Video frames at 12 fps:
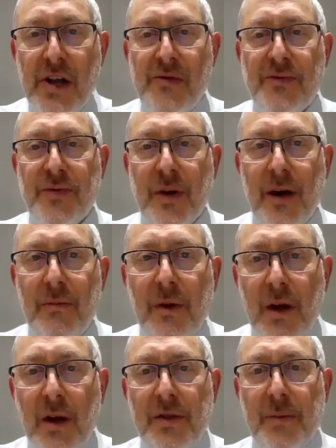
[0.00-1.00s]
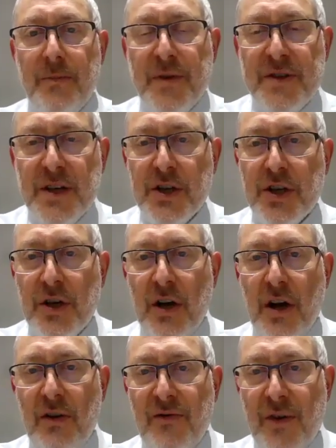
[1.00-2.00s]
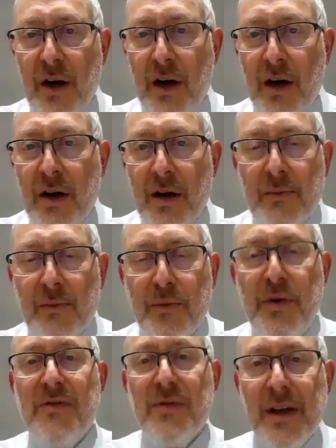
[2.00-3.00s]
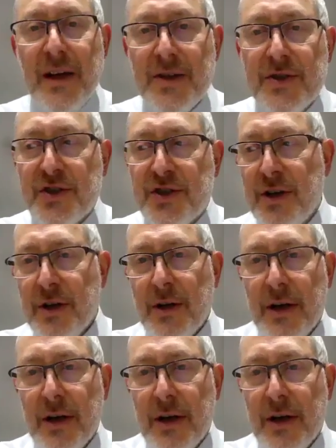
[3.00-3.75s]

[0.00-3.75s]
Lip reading: from the position of privileged